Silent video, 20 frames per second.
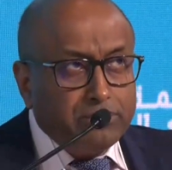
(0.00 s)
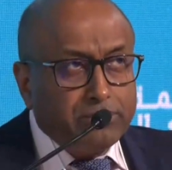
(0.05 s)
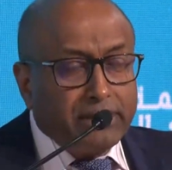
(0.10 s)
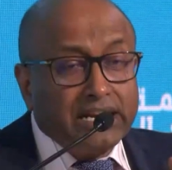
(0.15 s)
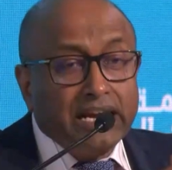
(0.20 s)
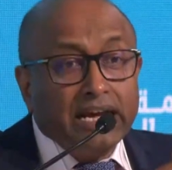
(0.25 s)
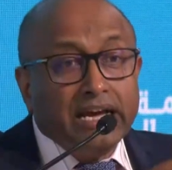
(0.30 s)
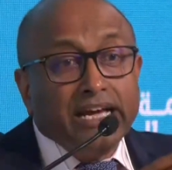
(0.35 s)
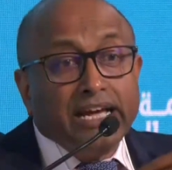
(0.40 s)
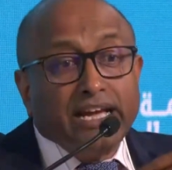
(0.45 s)
But
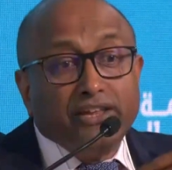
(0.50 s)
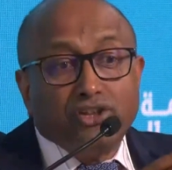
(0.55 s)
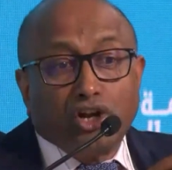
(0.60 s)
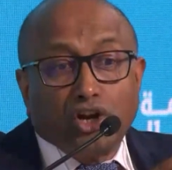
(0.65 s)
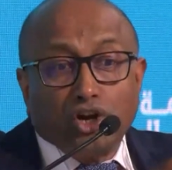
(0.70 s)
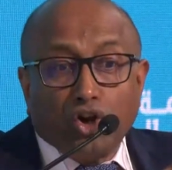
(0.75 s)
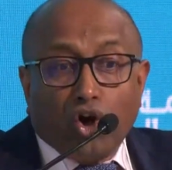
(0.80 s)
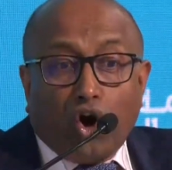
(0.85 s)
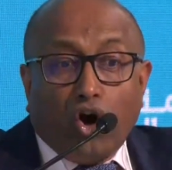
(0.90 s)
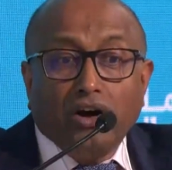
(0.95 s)
in the
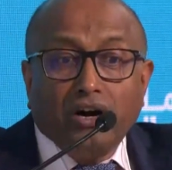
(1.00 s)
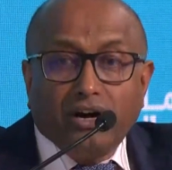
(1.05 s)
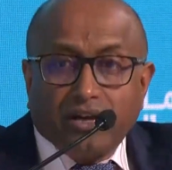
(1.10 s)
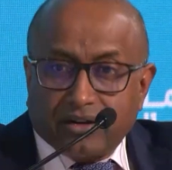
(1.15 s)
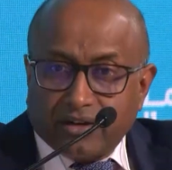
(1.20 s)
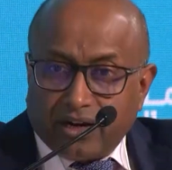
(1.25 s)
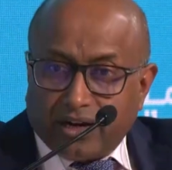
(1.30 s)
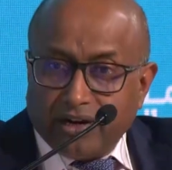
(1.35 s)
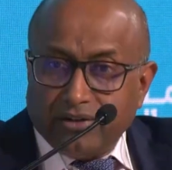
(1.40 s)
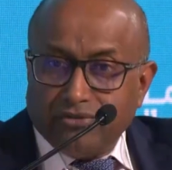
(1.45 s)
longer
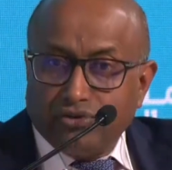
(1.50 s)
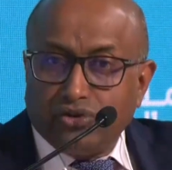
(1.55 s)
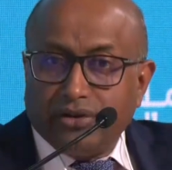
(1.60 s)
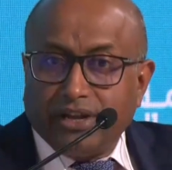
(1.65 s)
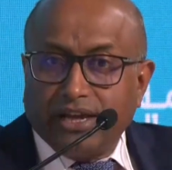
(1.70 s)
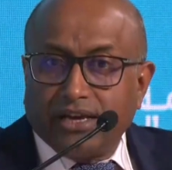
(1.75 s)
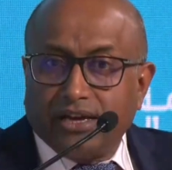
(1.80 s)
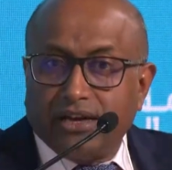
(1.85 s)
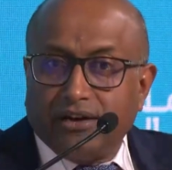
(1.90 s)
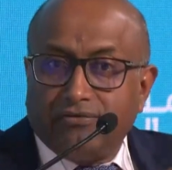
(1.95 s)
run, if you
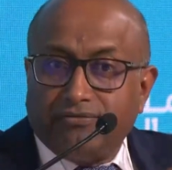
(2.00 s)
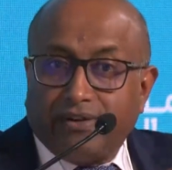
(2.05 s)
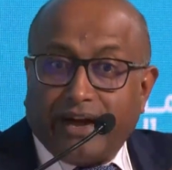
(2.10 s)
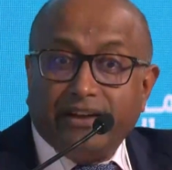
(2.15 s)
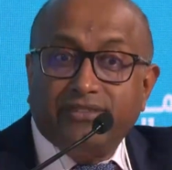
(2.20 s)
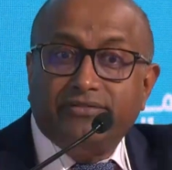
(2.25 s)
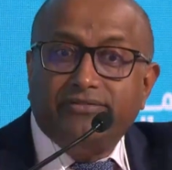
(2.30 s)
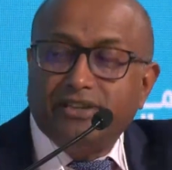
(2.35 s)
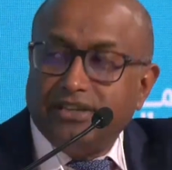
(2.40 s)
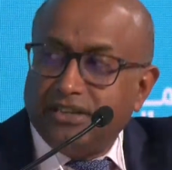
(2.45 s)
take a
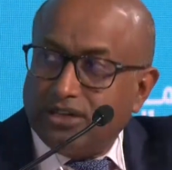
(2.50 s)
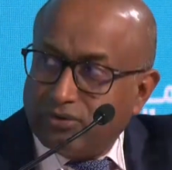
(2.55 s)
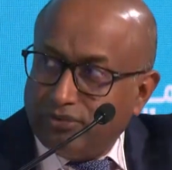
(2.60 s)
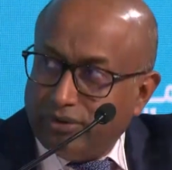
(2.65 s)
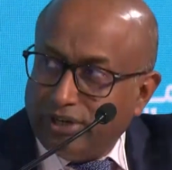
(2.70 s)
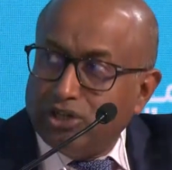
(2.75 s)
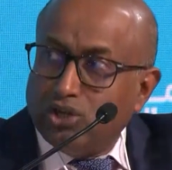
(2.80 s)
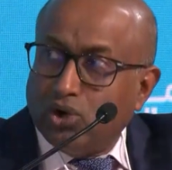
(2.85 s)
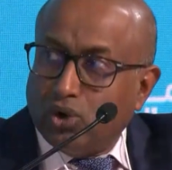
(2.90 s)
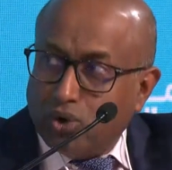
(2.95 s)
5-year
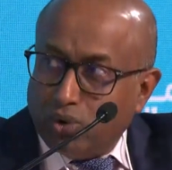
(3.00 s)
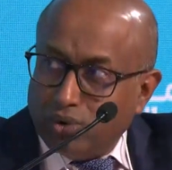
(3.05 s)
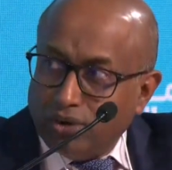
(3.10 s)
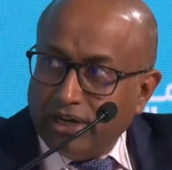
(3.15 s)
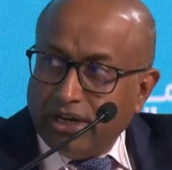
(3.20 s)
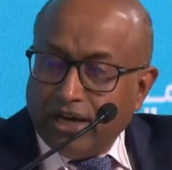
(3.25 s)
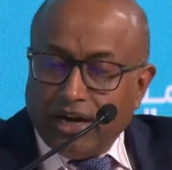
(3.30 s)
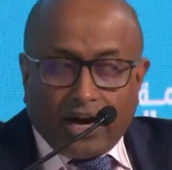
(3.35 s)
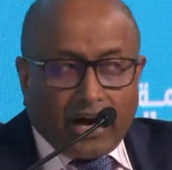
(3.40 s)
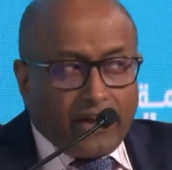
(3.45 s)
window
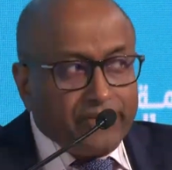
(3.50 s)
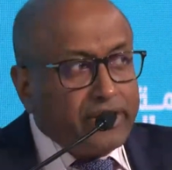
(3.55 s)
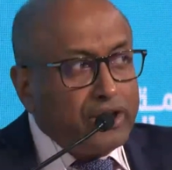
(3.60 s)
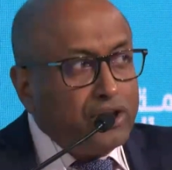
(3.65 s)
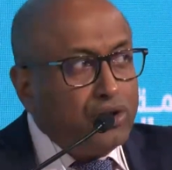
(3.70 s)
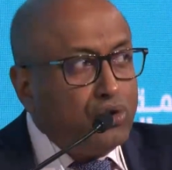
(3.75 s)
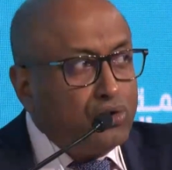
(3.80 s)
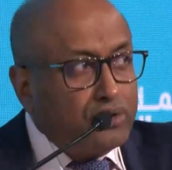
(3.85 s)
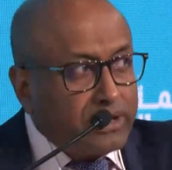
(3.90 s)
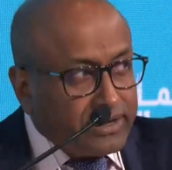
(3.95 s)
and then you
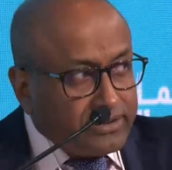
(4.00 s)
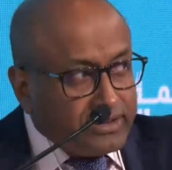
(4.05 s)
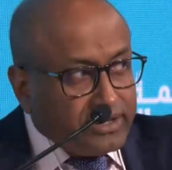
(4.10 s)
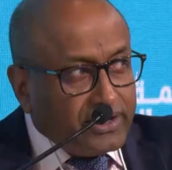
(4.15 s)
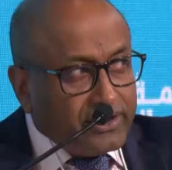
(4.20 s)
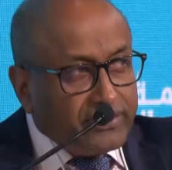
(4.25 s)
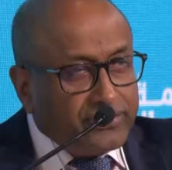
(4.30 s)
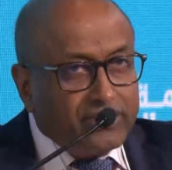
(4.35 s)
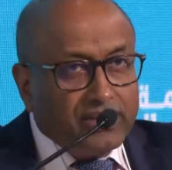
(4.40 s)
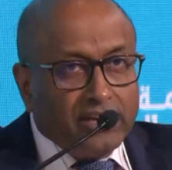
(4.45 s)
look at
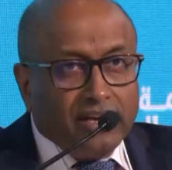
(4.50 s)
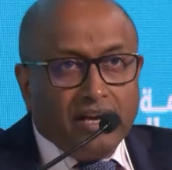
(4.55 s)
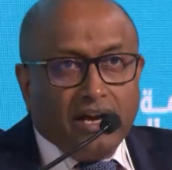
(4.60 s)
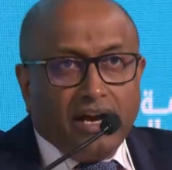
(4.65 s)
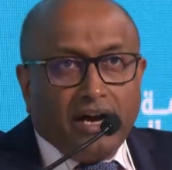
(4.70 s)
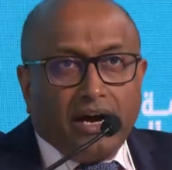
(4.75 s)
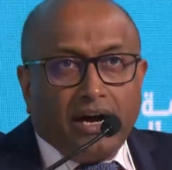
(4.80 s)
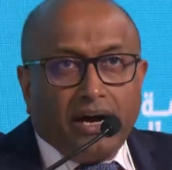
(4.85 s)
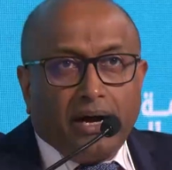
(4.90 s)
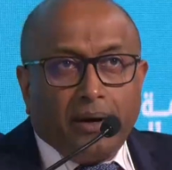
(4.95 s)
this,
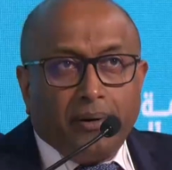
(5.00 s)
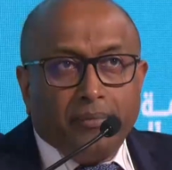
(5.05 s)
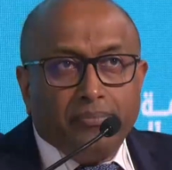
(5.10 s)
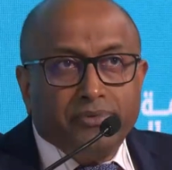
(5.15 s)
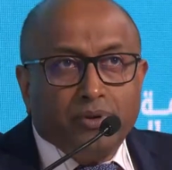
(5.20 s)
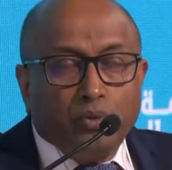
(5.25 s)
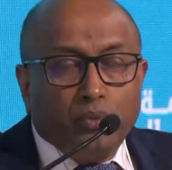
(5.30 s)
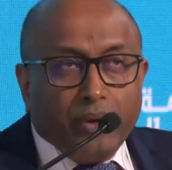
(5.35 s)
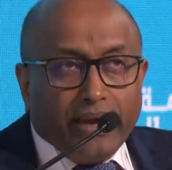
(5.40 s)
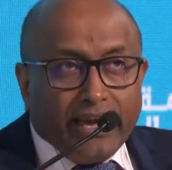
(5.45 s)
at
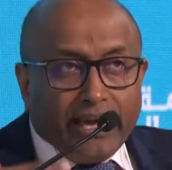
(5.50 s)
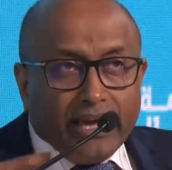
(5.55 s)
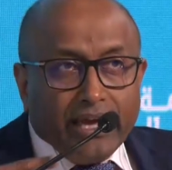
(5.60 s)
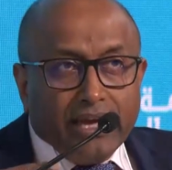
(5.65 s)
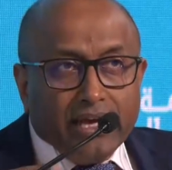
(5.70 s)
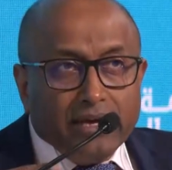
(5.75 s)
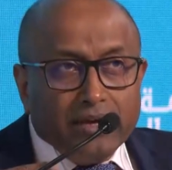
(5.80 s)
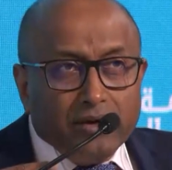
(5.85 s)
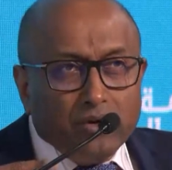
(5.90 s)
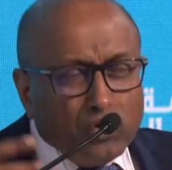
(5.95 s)

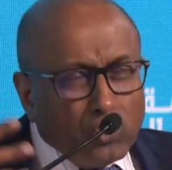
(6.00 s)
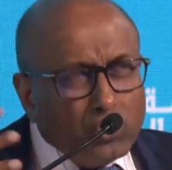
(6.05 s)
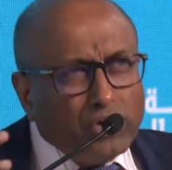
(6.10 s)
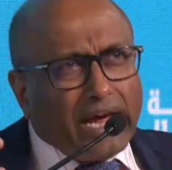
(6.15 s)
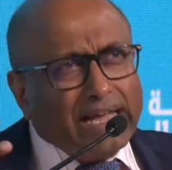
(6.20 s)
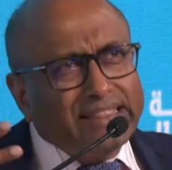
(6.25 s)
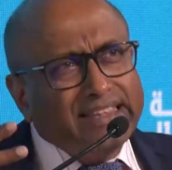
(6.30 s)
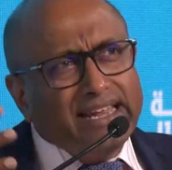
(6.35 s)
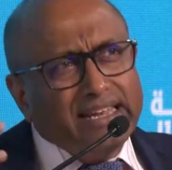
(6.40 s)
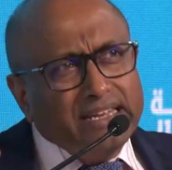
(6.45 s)

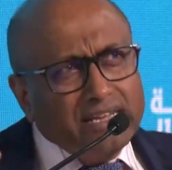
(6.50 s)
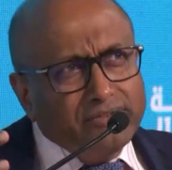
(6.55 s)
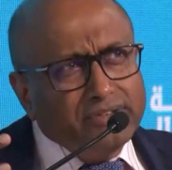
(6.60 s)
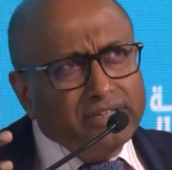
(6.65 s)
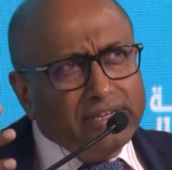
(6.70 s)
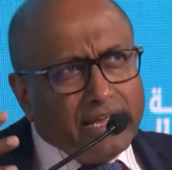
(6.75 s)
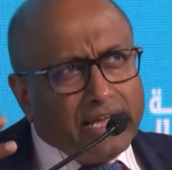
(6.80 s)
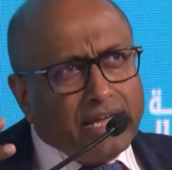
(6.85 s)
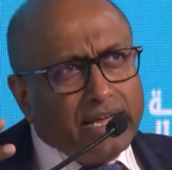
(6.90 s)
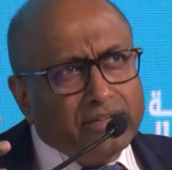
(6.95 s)
the end of the
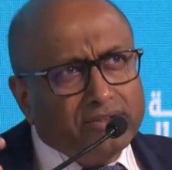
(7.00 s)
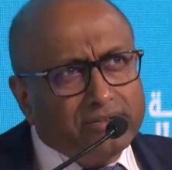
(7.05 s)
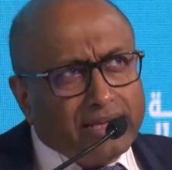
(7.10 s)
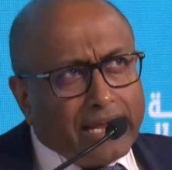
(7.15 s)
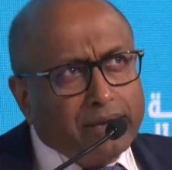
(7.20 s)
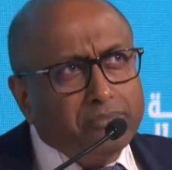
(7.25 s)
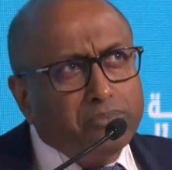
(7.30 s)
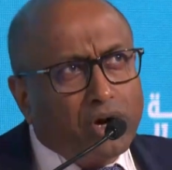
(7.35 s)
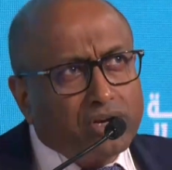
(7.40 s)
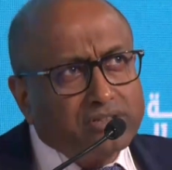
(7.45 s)
day,
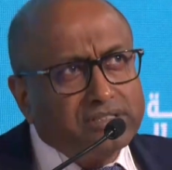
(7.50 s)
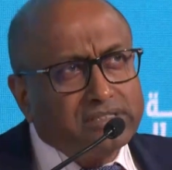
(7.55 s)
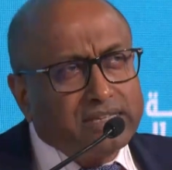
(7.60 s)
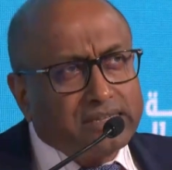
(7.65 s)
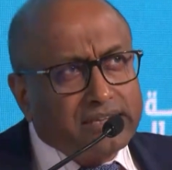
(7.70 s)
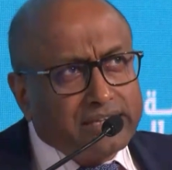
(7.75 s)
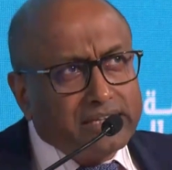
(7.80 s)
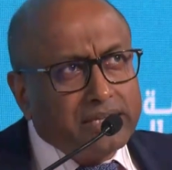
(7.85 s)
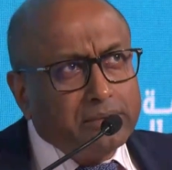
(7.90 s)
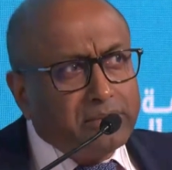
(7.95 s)
sandboxes are
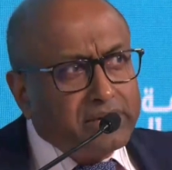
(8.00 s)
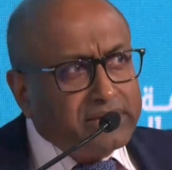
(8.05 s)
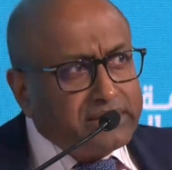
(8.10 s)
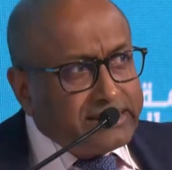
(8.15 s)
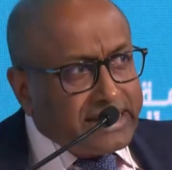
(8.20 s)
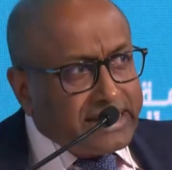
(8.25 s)
nothing but